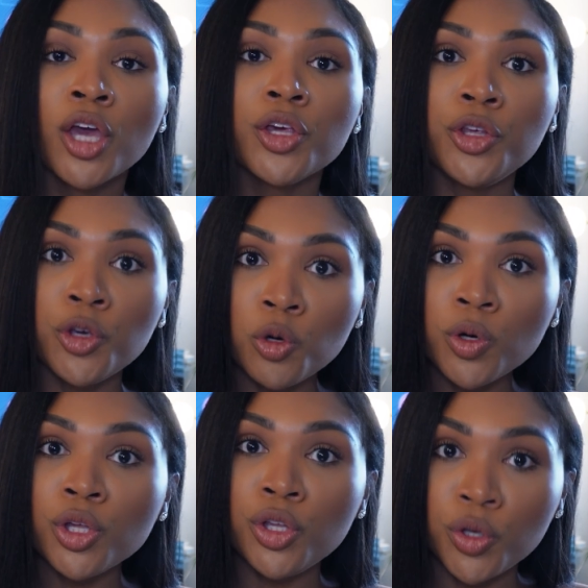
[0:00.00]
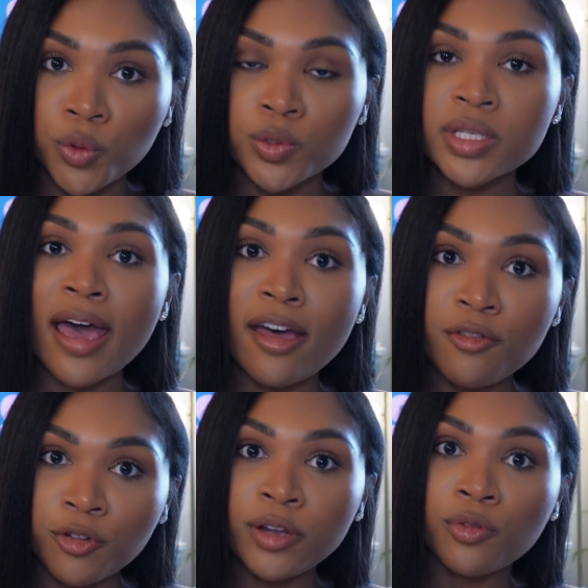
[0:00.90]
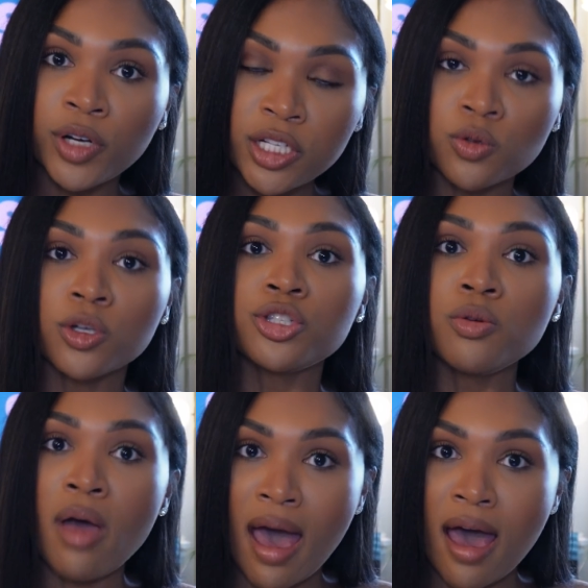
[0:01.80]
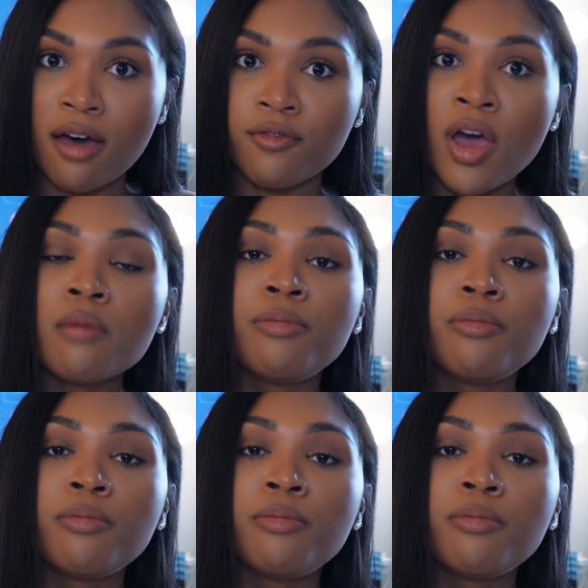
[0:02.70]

You will use every resource you have